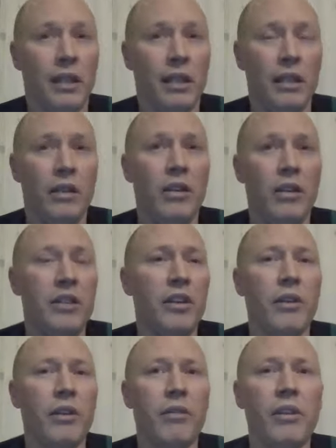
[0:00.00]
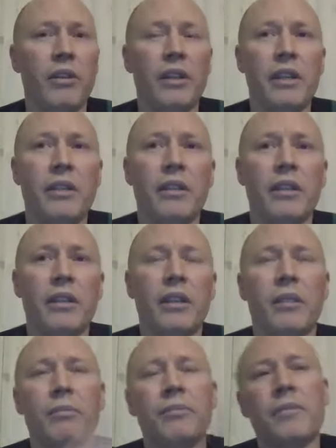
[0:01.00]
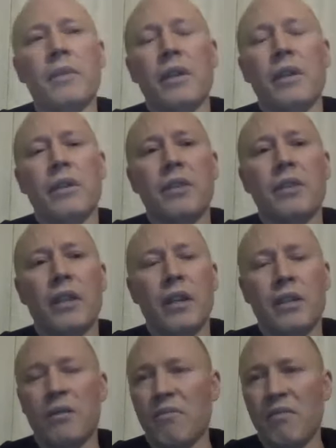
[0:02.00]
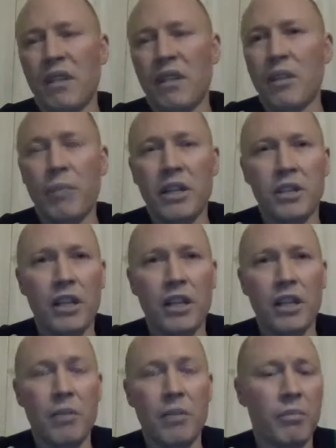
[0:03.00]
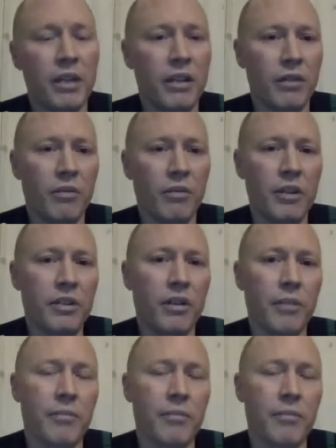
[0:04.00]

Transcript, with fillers: uh, itinerary really um, you know to get us in the best shape and peak at the right time